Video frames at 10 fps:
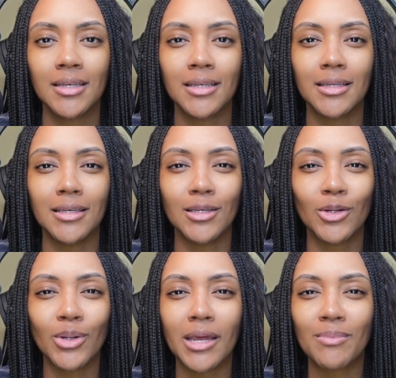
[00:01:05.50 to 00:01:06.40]
You know
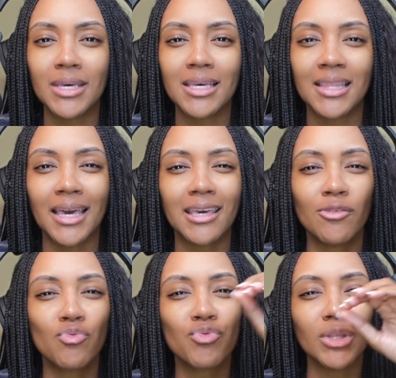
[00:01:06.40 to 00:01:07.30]
what I mean? Like he
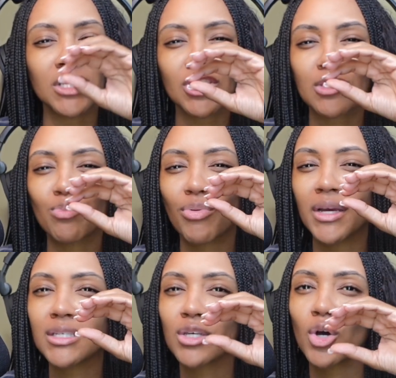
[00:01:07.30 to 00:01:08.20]
really just
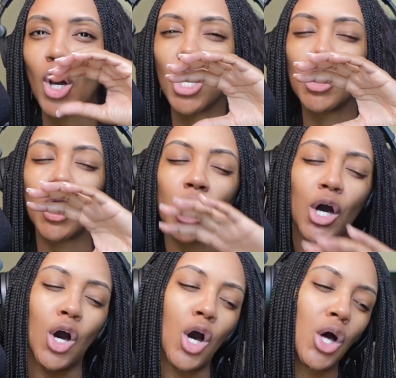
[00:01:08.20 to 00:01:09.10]
brings the
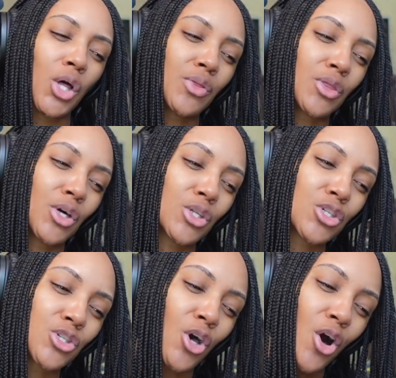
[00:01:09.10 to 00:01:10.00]

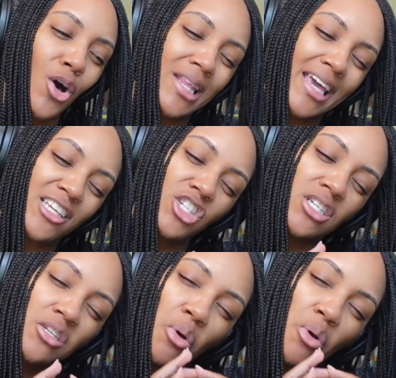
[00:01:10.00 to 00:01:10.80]
song, like it just